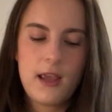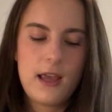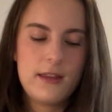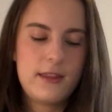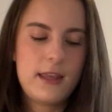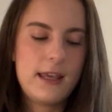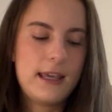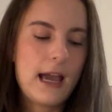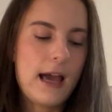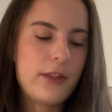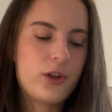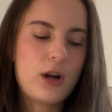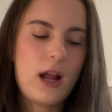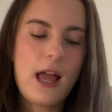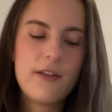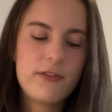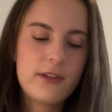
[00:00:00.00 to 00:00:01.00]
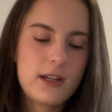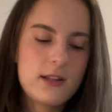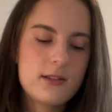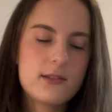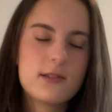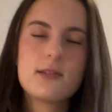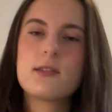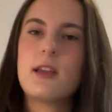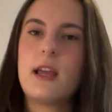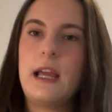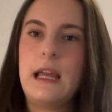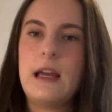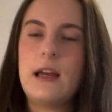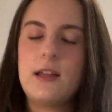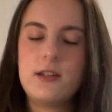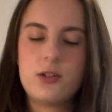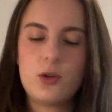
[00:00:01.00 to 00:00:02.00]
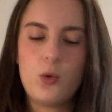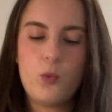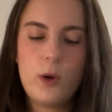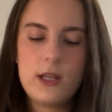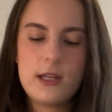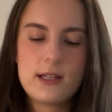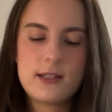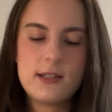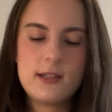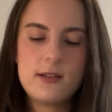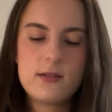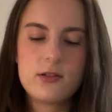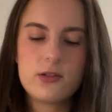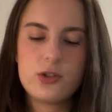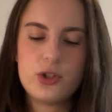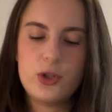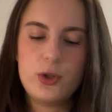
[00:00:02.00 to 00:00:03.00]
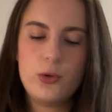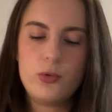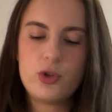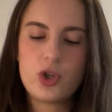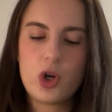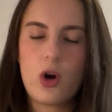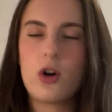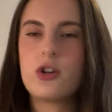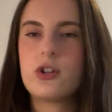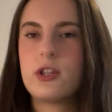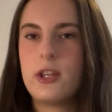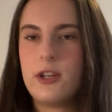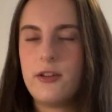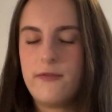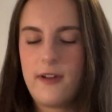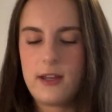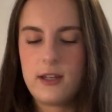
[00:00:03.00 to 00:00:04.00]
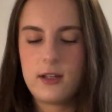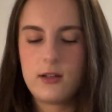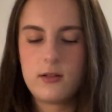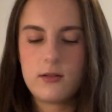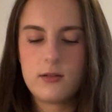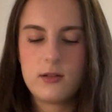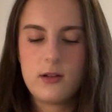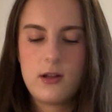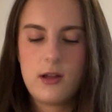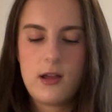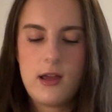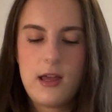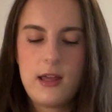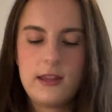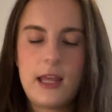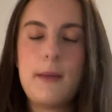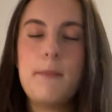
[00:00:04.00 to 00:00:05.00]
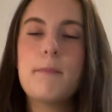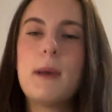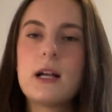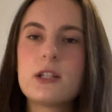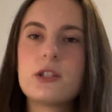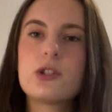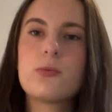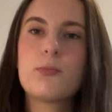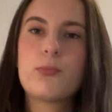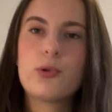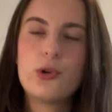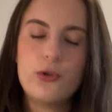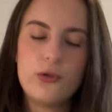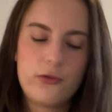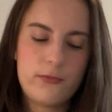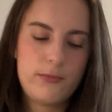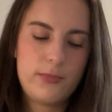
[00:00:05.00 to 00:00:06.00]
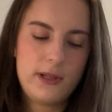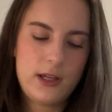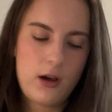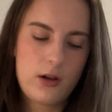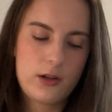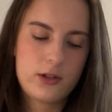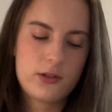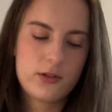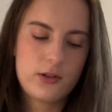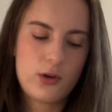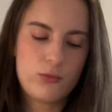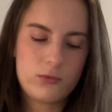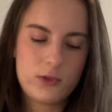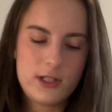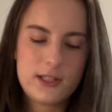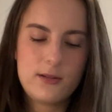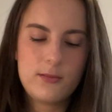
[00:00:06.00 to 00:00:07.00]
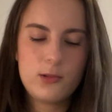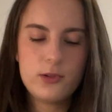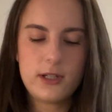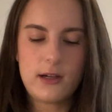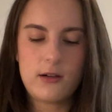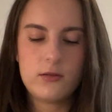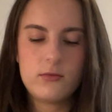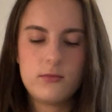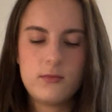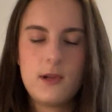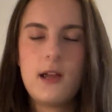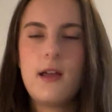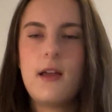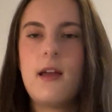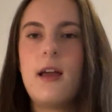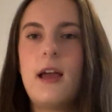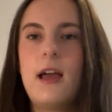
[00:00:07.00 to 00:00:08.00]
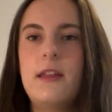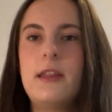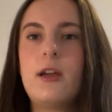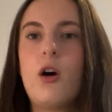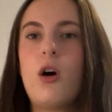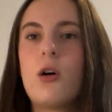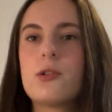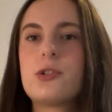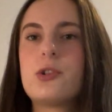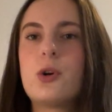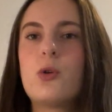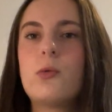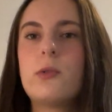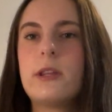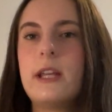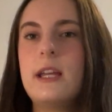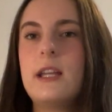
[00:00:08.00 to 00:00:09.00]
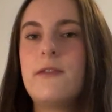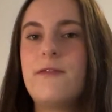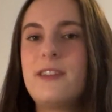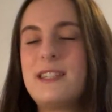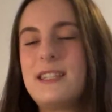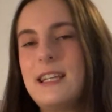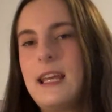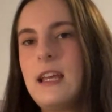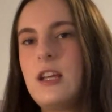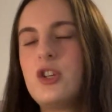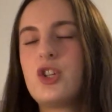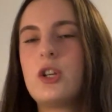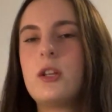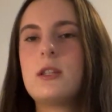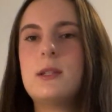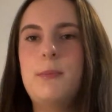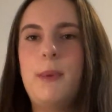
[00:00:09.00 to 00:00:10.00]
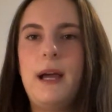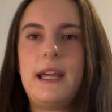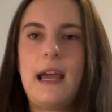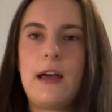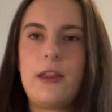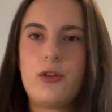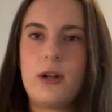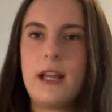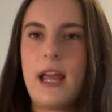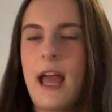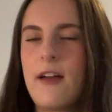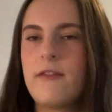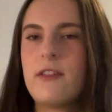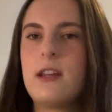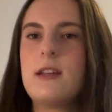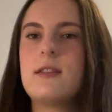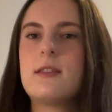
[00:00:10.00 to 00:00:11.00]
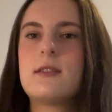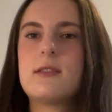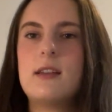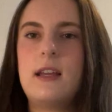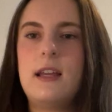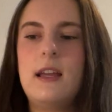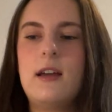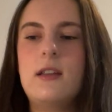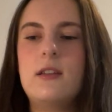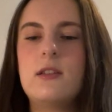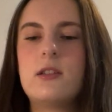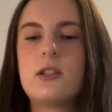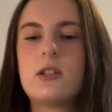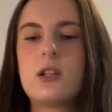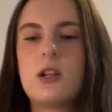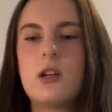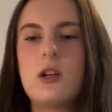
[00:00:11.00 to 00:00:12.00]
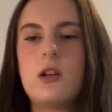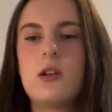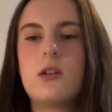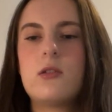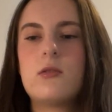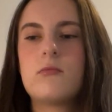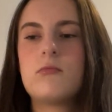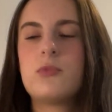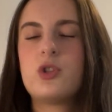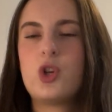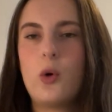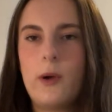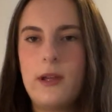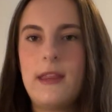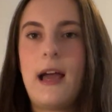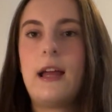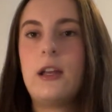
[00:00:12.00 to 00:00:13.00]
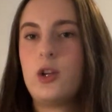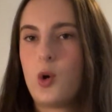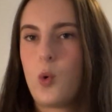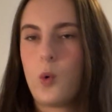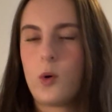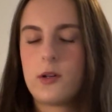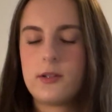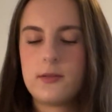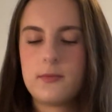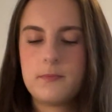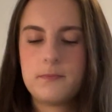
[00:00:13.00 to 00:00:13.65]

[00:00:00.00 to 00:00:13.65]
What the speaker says: They gather evidence and witnesses to charge the defendant. They must prove beyond a reasonable doubt. And they also lead investigations by gathering evidence and showing that in court.